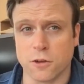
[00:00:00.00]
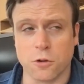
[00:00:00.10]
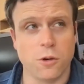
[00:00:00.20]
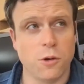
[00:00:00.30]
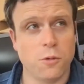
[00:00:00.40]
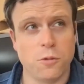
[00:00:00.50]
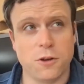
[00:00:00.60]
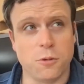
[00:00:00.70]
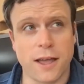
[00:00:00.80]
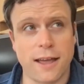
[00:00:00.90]
So,
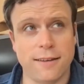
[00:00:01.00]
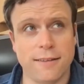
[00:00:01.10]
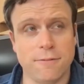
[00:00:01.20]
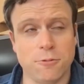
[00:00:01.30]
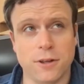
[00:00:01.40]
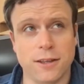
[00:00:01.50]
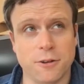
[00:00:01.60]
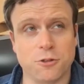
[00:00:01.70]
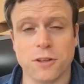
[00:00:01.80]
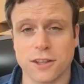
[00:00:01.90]
we had,
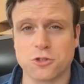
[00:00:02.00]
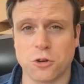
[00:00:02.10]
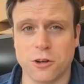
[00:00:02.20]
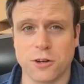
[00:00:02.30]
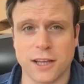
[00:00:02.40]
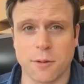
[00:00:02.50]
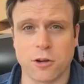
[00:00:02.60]
it's a really extraordinary time.